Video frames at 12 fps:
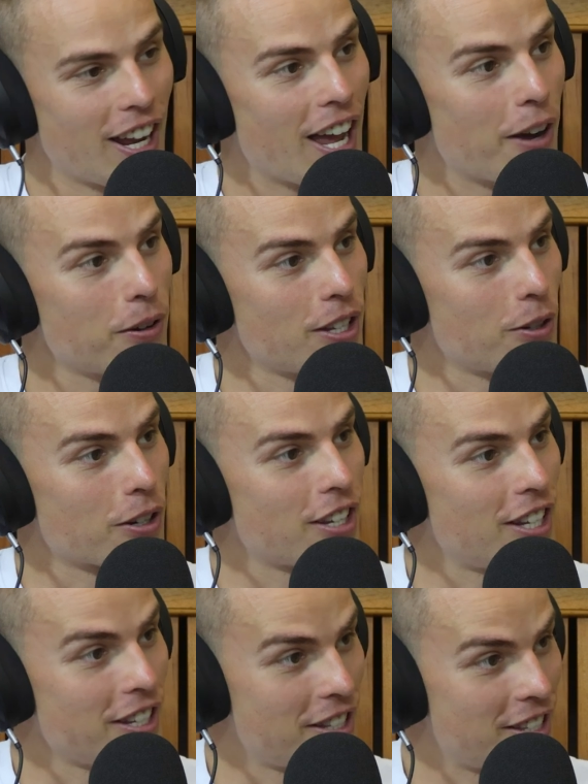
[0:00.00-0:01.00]
how are your
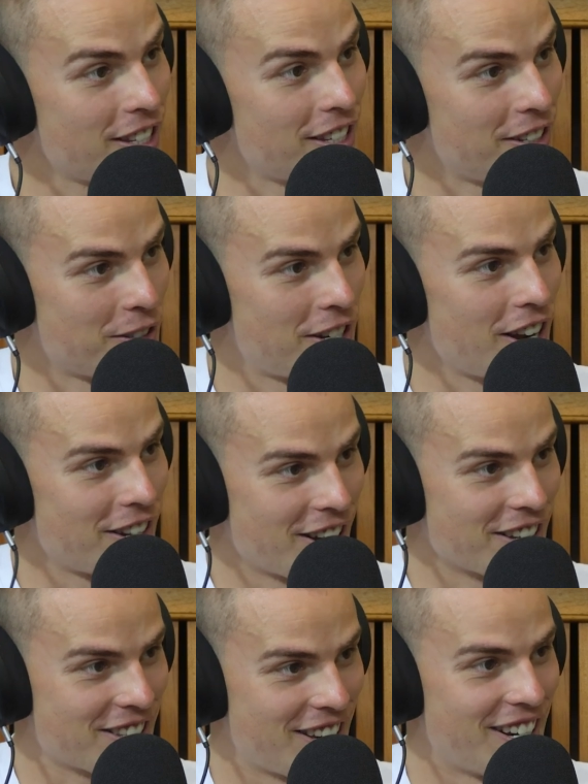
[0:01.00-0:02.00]
kids in your
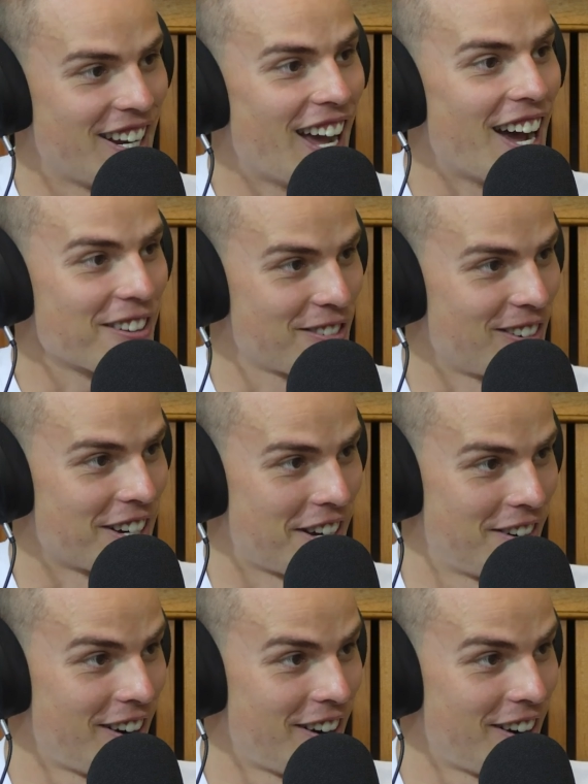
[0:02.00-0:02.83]
Tuscany house running